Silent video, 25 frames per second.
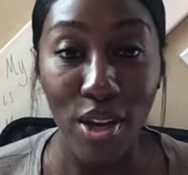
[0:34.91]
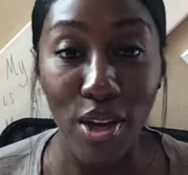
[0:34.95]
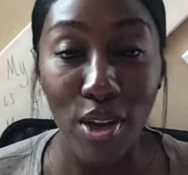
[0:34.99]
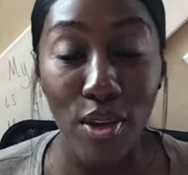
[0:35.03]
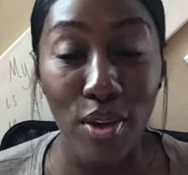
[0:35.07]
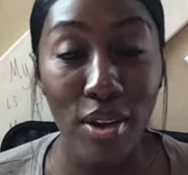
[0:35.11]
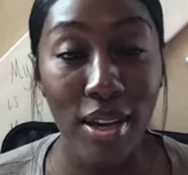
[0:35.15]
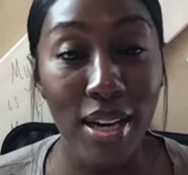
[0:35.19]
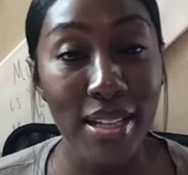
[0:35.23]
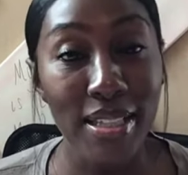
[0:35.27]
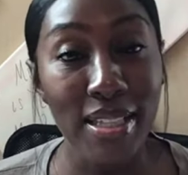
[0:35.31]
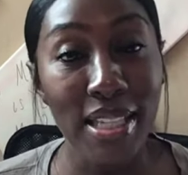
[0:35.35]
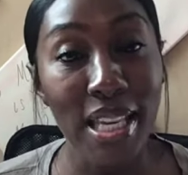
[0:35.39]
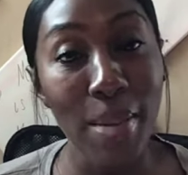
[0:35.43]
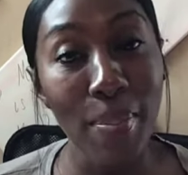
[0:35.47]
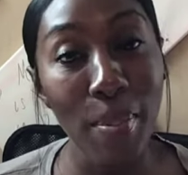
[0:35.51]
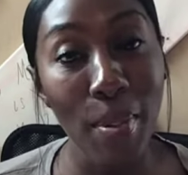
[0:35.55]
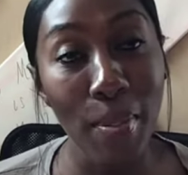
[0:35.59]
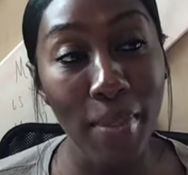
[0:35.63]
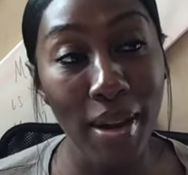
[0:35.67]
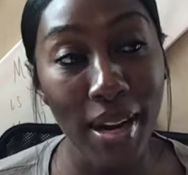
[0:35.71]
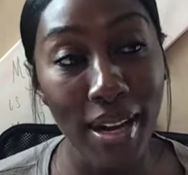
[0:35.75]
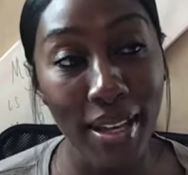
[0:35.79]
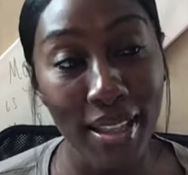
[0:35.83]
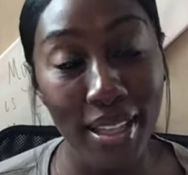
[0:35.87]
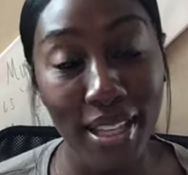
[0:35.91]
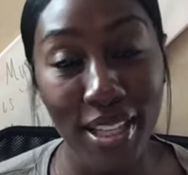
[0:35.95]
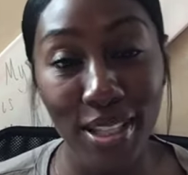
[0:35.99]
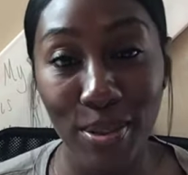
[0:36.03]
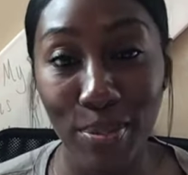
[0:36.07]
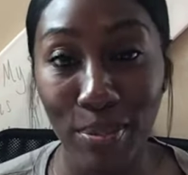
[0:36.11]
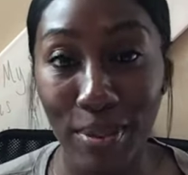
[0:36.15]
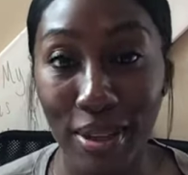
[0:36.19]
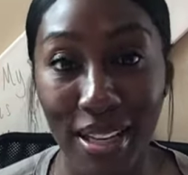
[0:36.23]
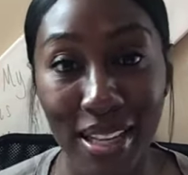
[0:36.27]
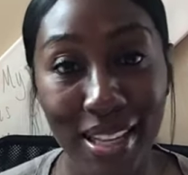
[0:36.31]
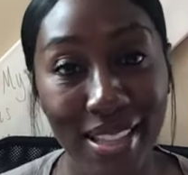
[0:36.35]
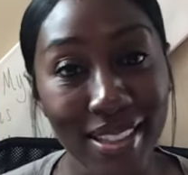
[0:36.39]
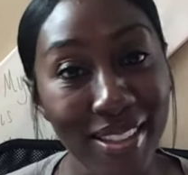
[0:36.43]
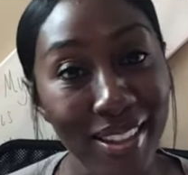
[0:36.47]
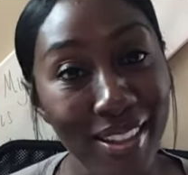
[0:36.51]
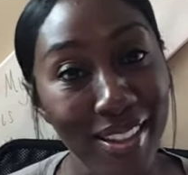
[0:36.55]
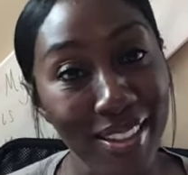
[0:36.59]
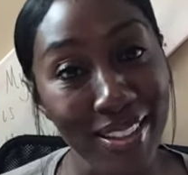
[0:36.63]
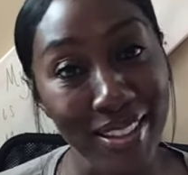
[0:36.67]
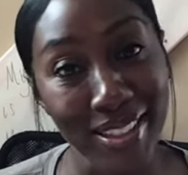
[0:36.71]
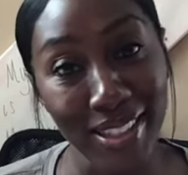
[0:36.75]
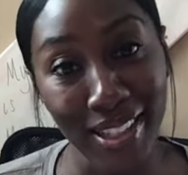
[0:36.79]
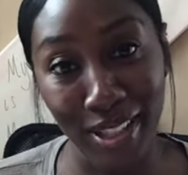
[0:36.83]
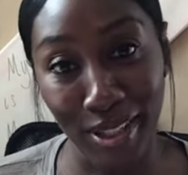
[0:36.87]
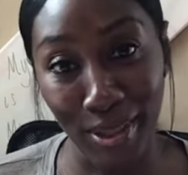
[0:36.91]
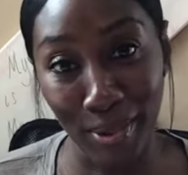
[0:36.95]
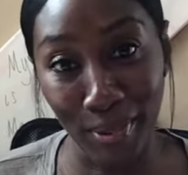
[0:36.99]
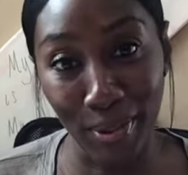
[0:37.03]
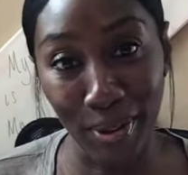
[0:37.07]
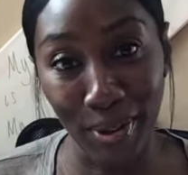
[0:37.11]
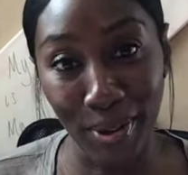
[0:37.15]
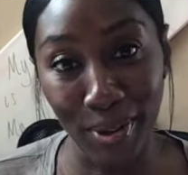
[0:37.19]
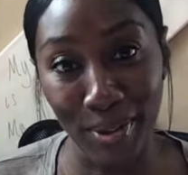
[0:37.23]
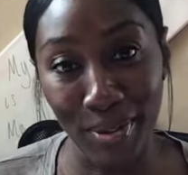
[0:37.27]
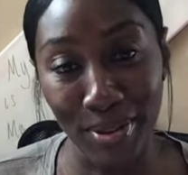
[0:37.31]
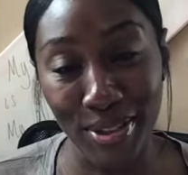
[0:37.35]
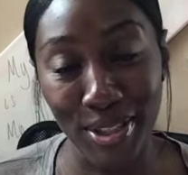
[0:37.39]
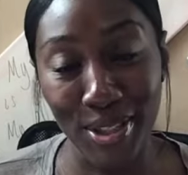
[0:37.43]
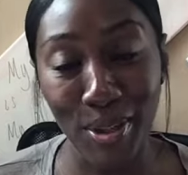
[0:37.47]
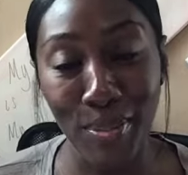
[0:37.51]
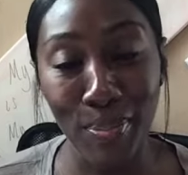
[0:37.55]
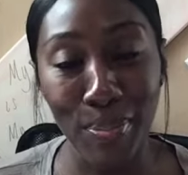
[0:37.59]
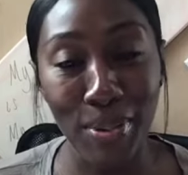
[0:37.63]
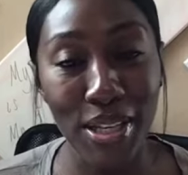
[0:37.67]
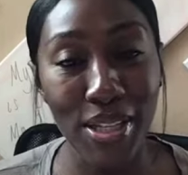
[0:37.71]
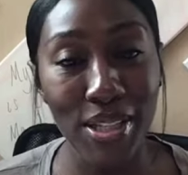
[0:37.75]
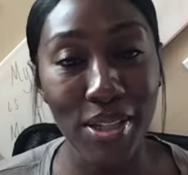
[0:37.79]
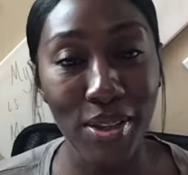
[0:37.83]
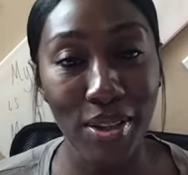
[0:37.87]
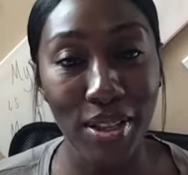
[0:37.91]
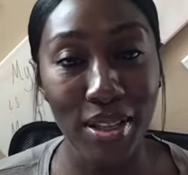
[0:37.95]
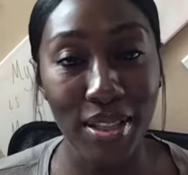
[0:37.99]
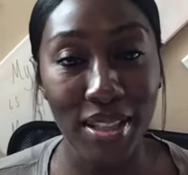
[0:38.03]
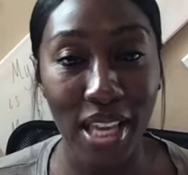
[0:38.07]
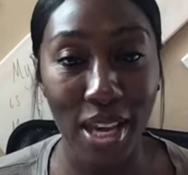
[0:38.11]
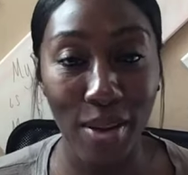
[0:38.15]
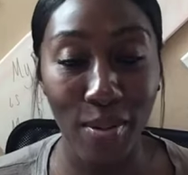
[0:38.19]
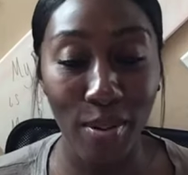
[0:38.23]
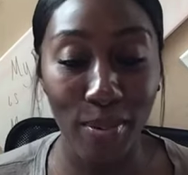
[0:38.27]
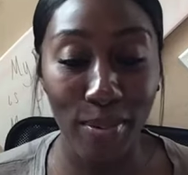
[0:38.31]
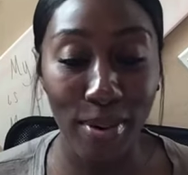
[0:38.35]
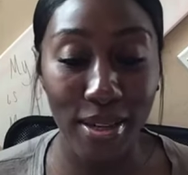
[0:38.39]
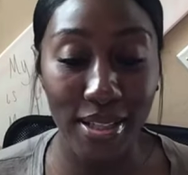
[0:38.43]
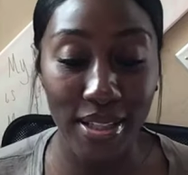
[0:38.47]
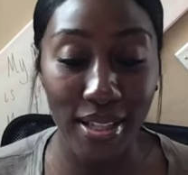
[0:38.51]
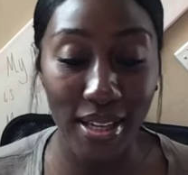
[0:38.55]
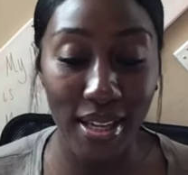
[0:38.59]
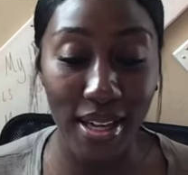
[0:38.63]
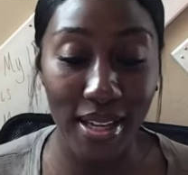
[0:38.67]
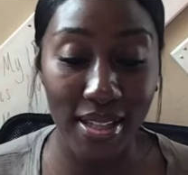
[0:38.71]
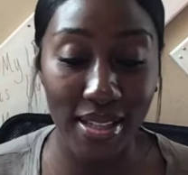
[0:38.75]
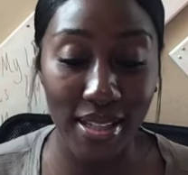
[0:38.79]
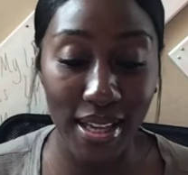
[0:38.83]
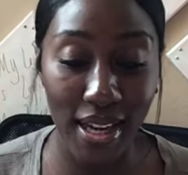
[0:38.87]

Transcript: You guys, keep in mind these readings are general, so please only take what resonates.